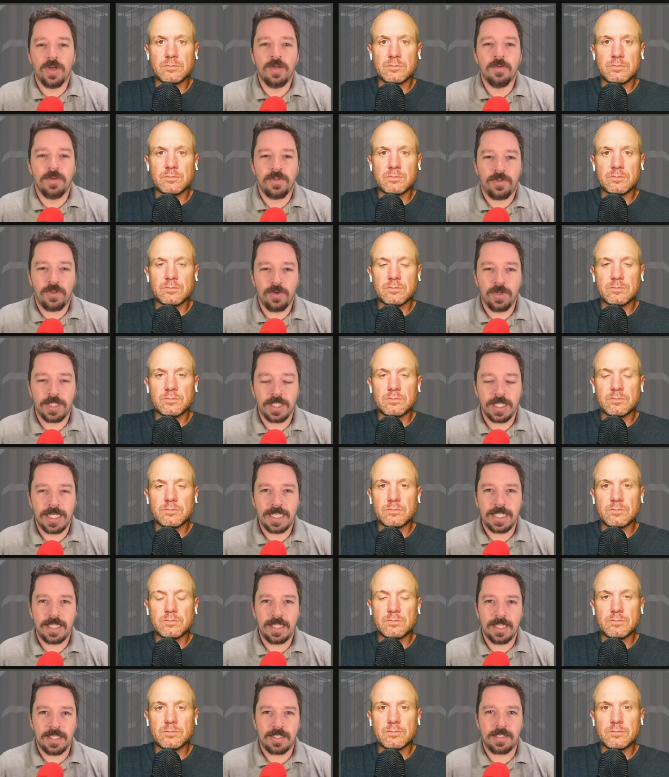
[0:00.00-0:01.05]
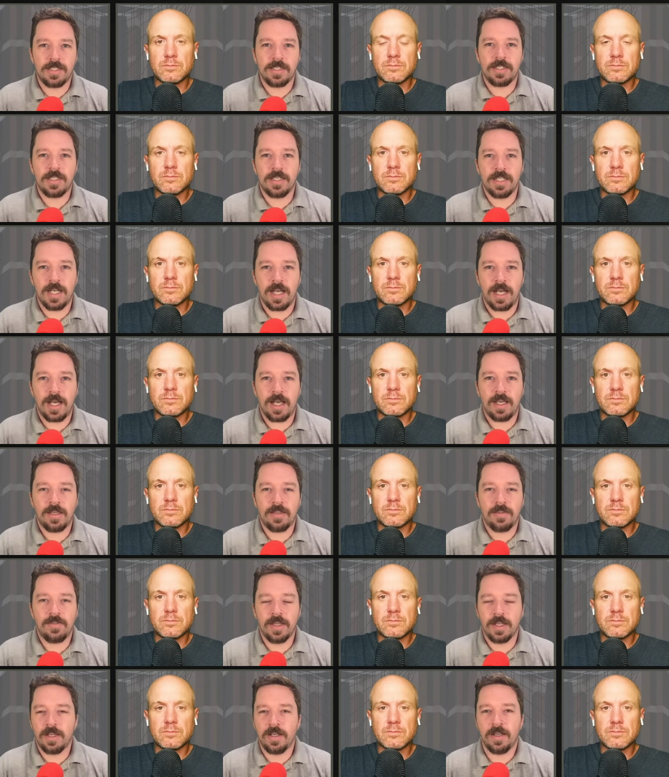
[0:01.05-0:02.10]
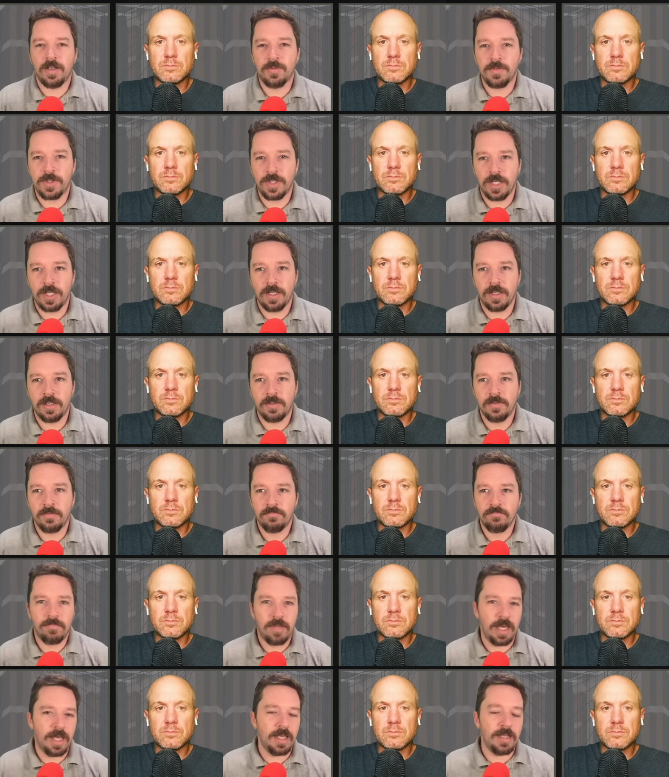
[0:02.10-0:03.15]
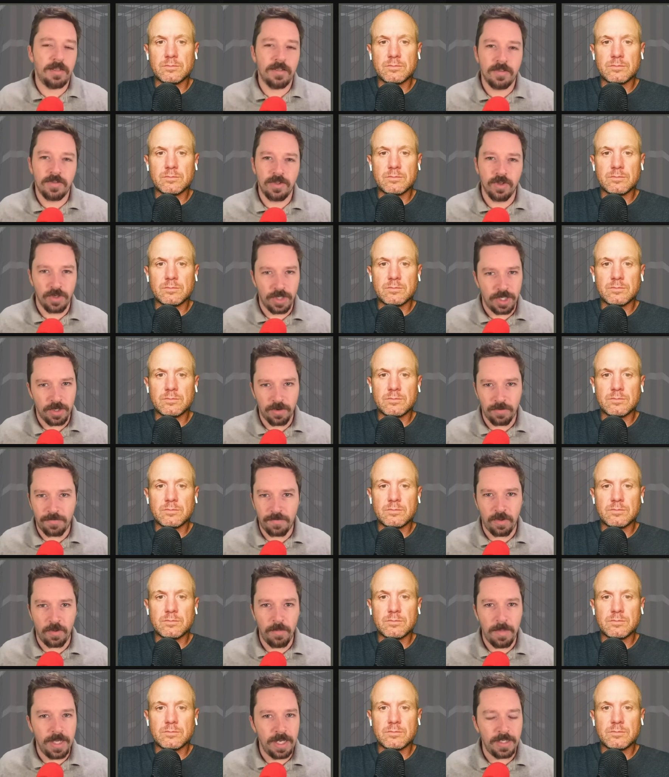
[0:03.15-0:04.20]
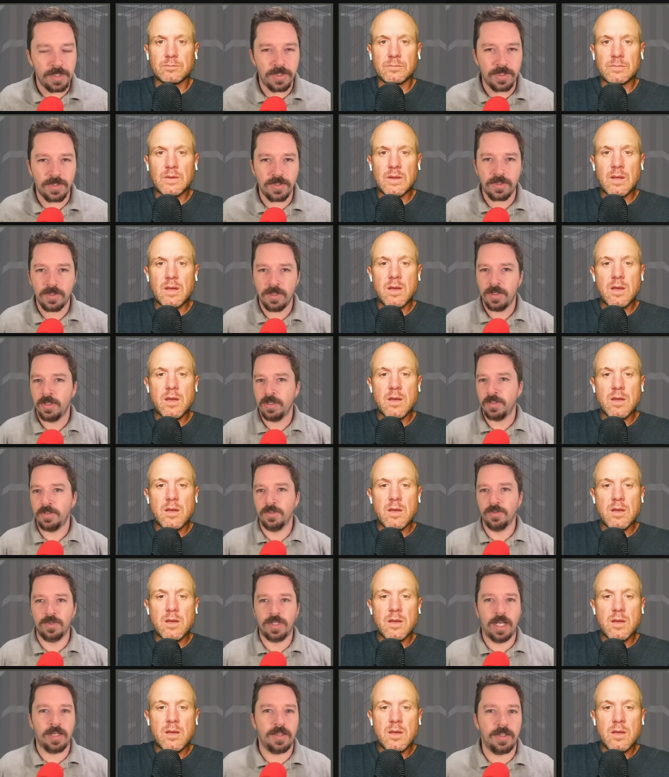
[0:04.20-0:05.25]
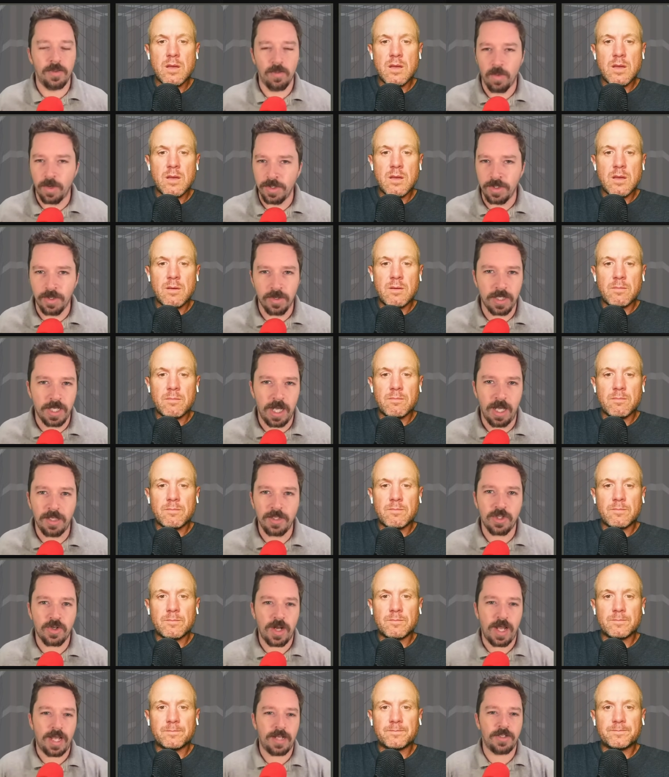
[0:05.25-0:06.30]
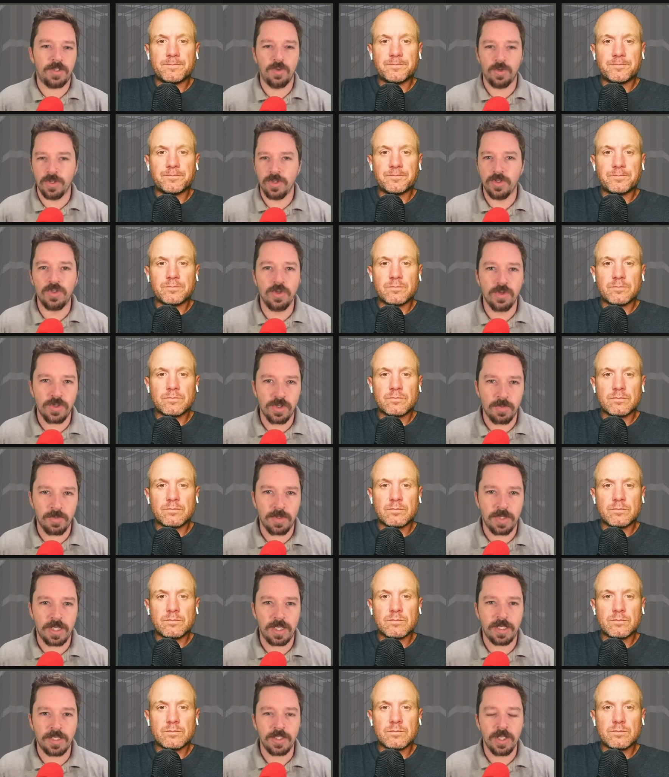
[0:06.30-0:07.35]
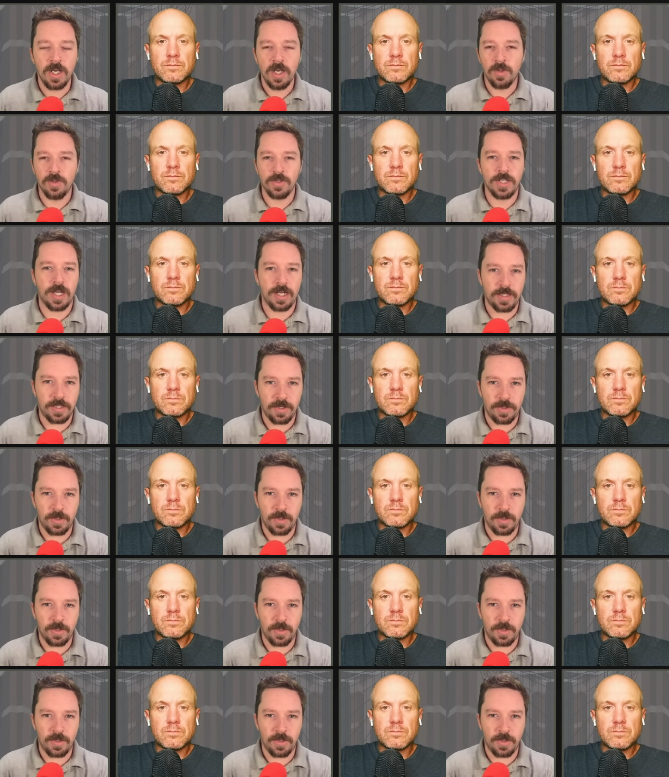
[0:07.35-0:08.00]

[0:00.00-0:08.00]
Speaker 1: with you. It's like this is the guy that comes in. Hey, you're here to fill minutes. You got the one year contract. You can do some things. There's not a ton